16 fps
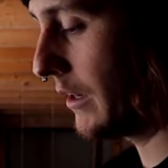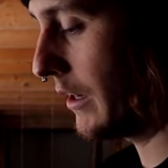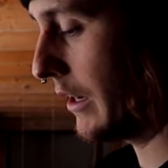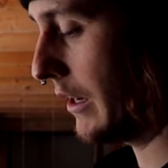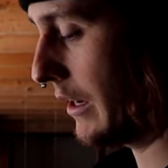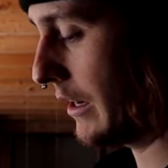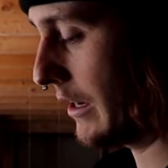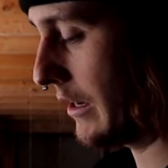
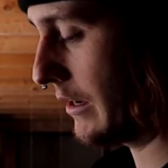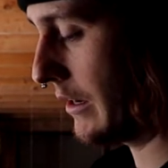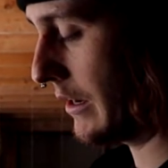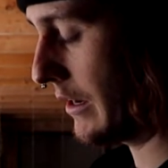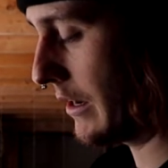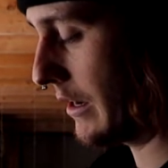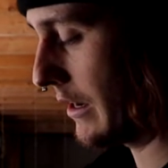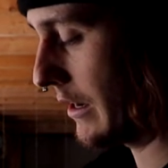and
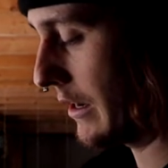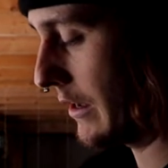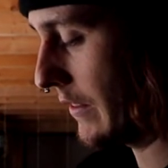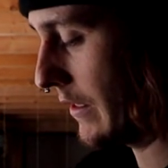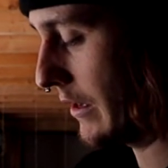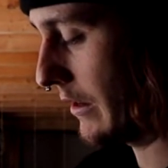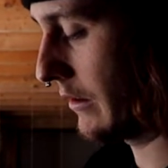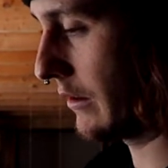
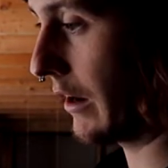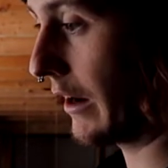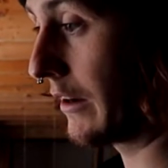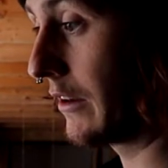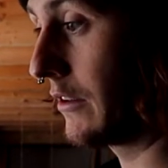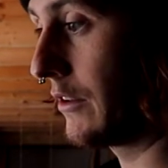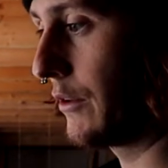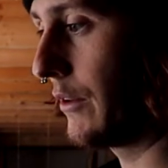then I
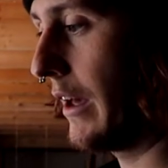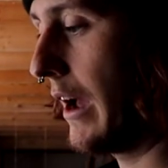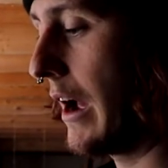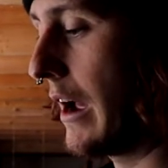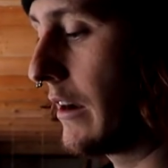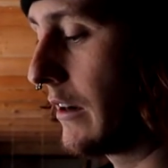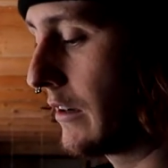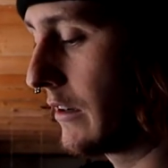can glue
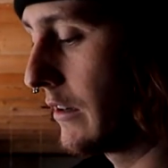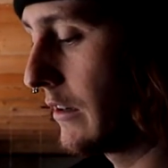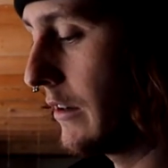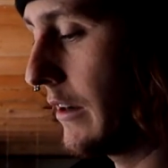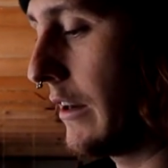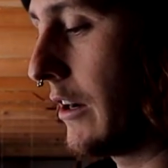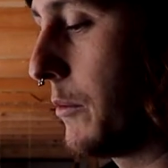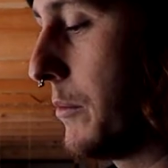that,
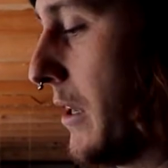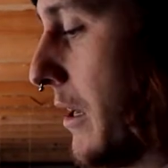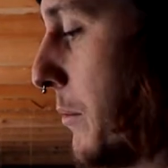and I'll be